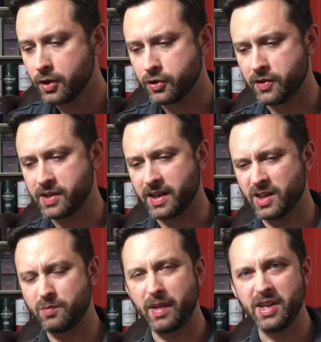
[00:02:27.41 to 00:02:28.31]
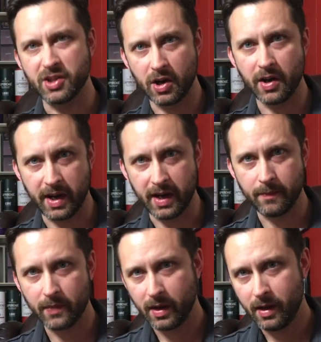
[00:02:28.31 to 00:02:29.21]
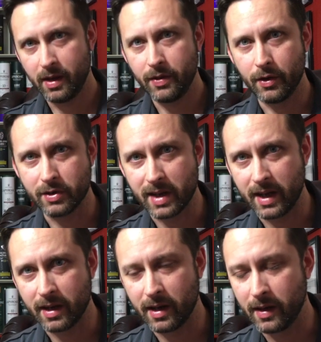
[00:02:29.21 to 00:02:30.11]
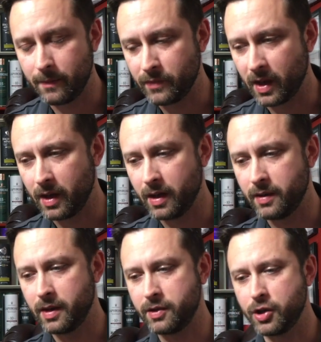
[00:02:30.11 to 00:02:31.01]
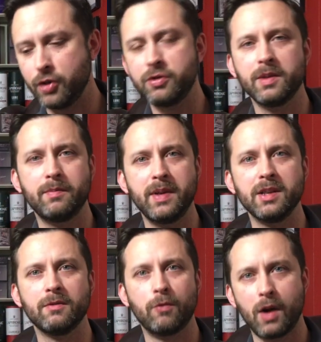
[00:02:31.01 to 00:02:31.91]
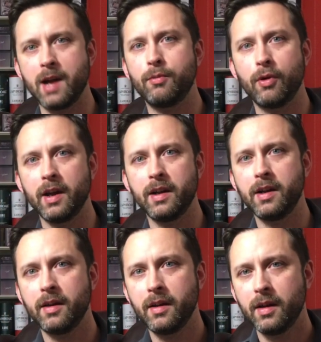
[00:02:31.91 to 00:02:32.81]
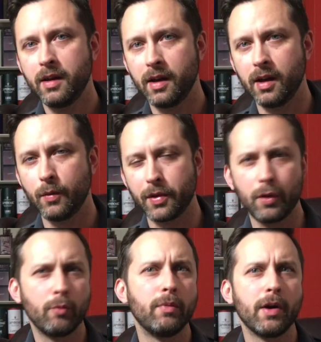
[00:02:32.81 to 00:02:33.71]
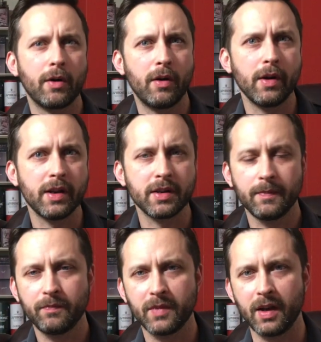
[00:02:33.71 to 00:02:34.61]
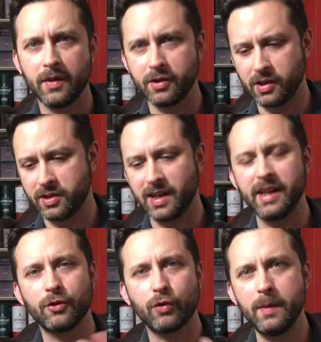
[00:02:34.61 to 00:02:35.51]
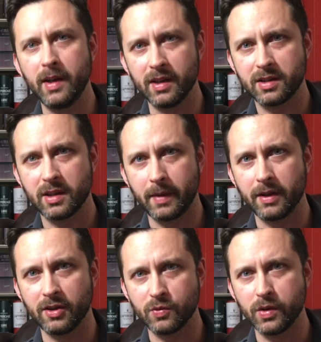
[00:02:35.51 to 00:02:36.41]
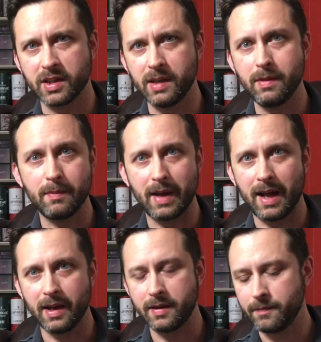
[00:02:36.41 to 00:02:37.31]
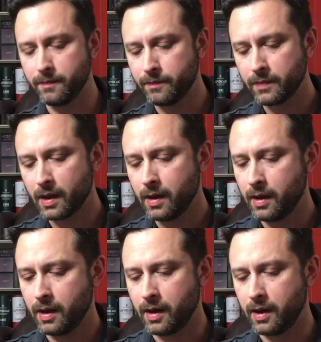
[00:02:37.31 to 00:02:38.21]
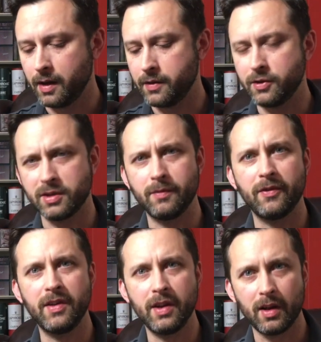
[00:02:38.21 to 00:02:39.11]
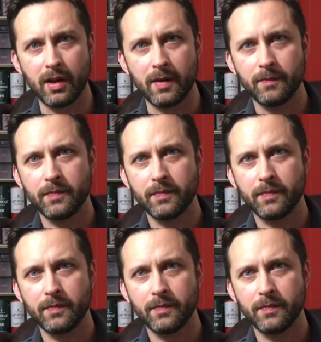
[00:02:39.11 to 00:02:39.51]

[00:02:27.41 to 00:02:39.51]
So there's like a spiced honey. There's like a toasted piece of rye bread with a little butter on it. There's a slight creaminess about this whiskey mid-palate. There's some vanilla.